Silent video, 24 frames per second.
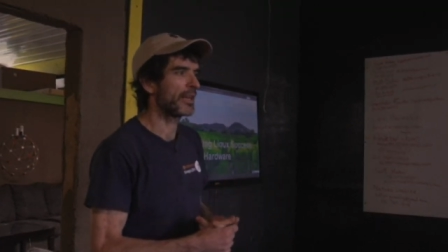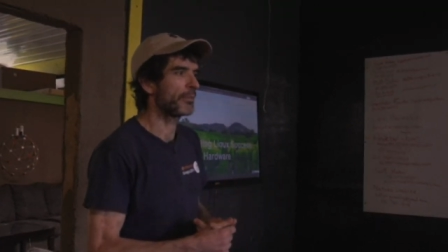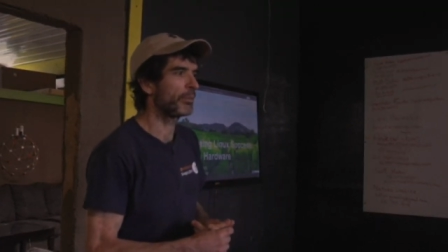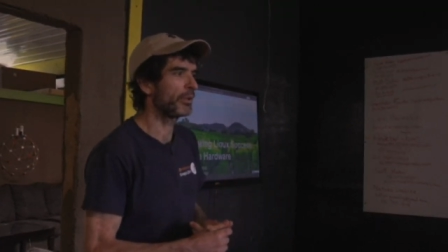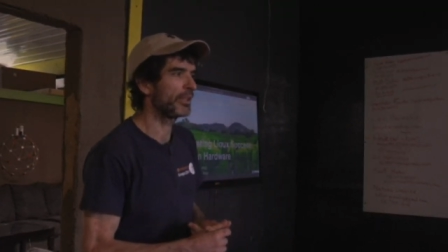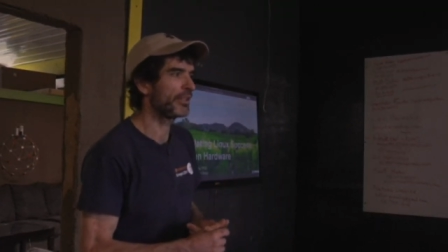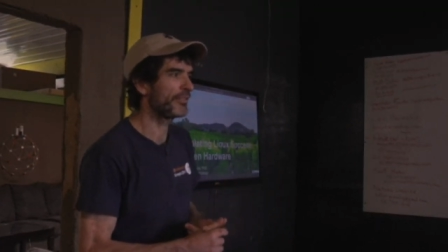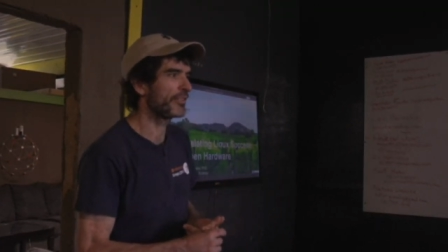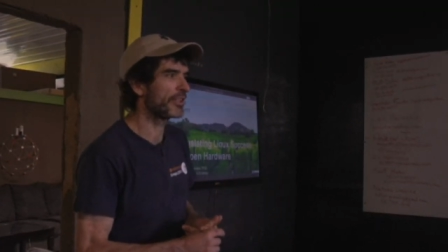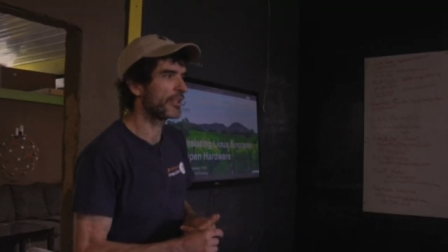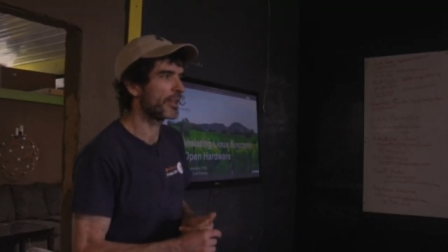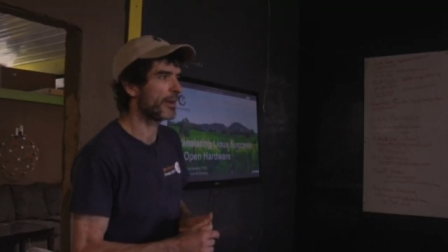I
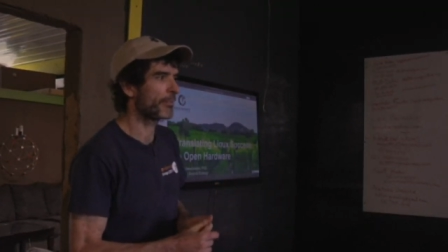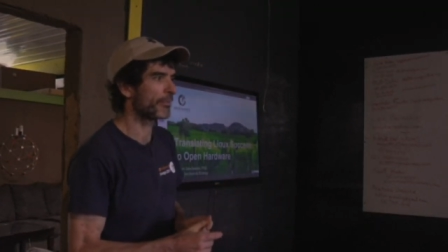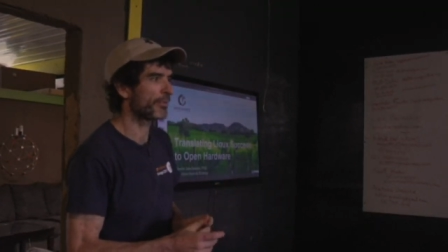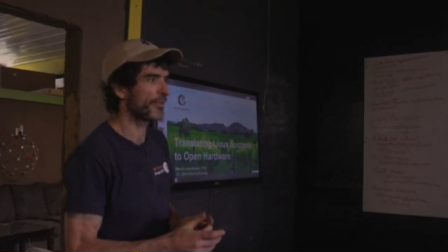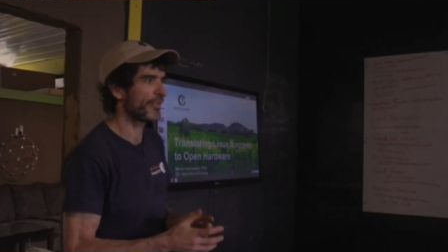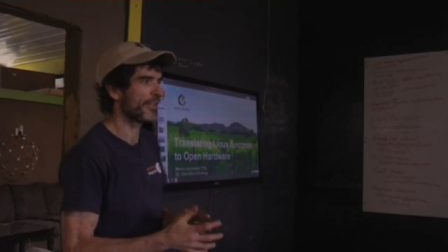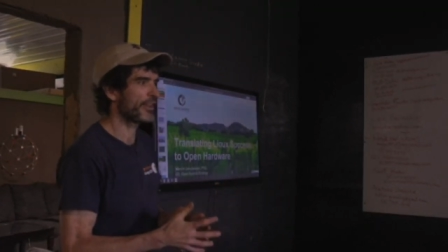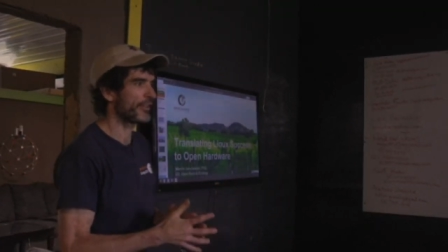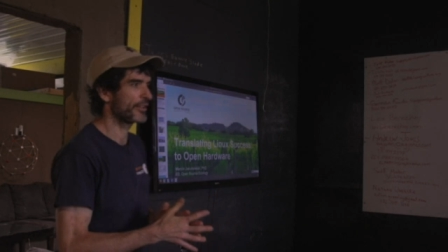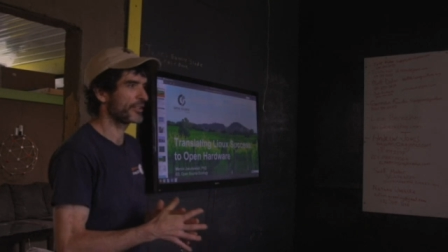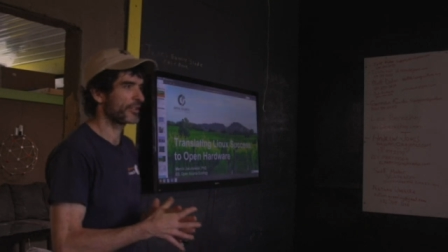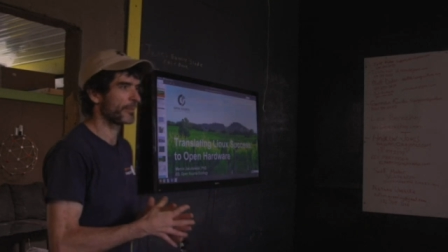believe the
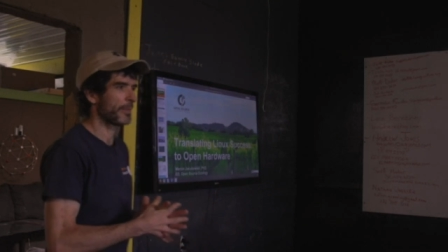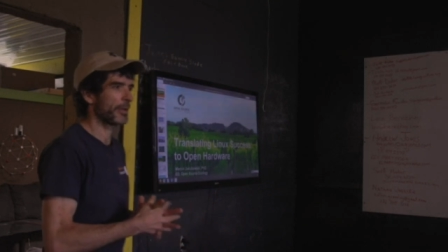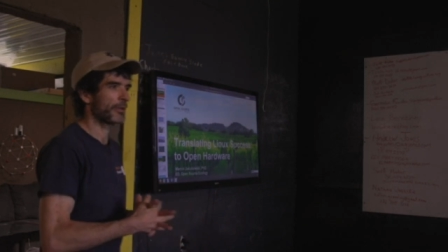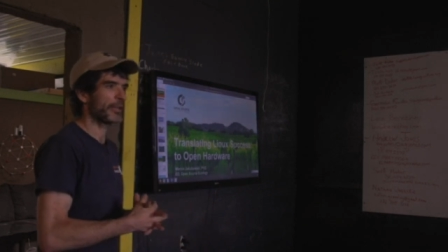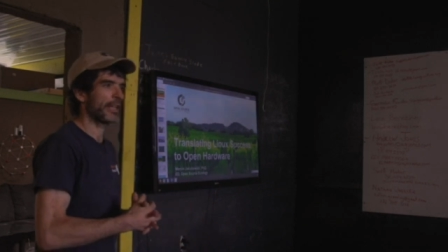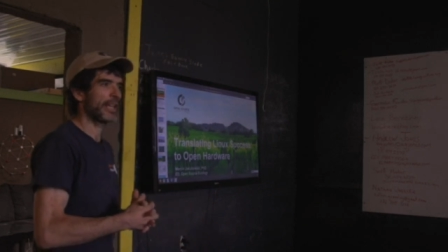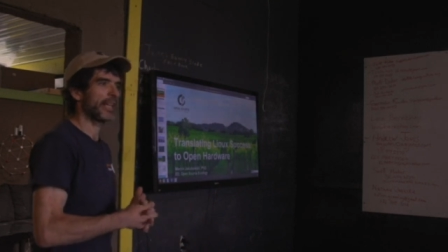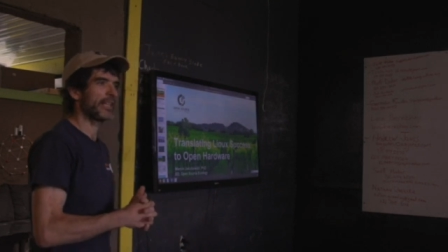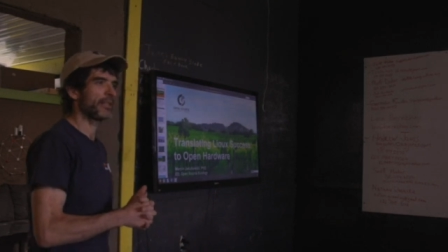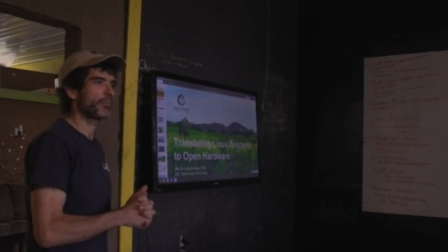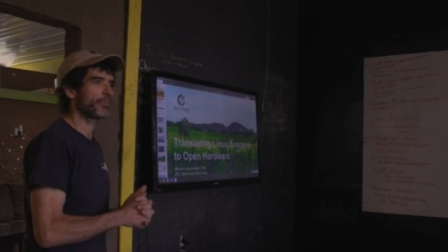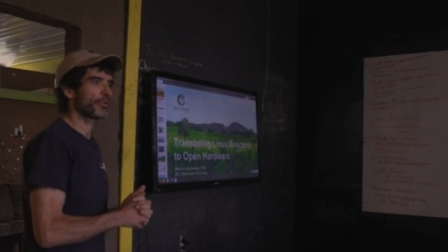number there is
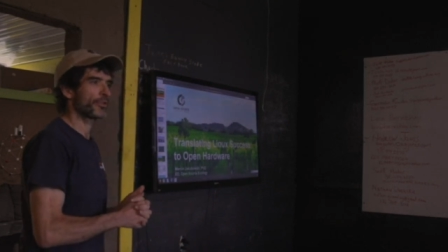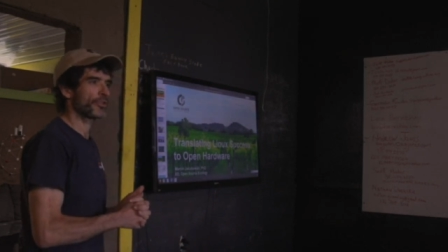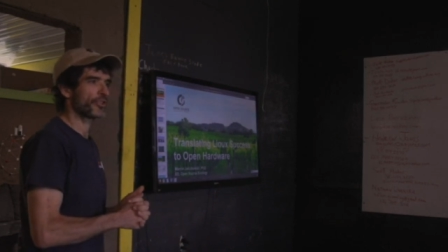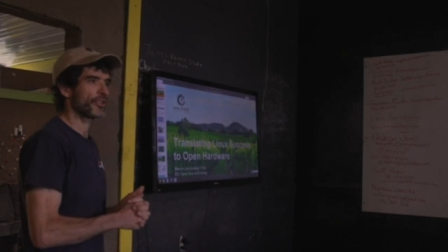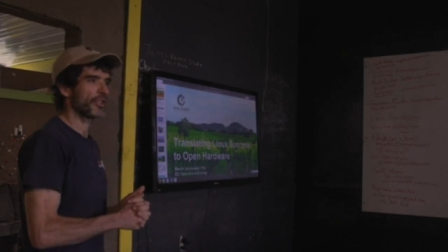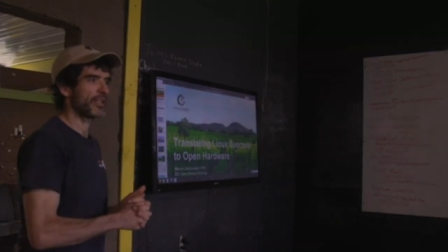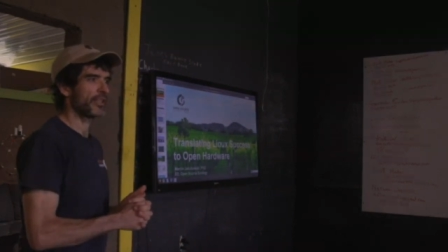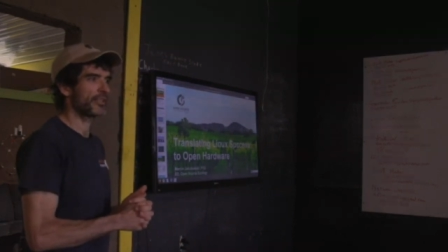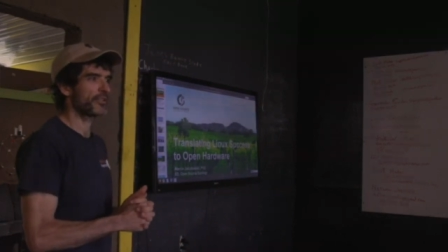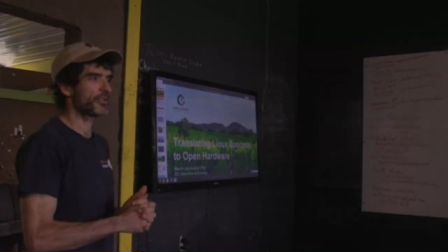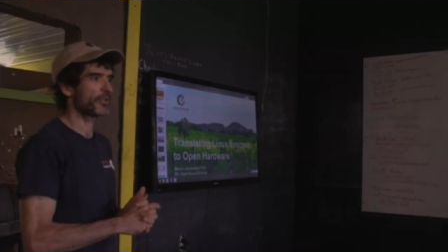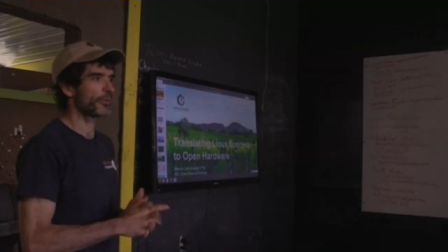about
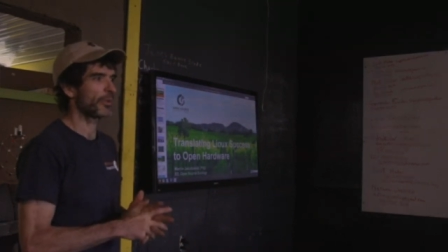80%,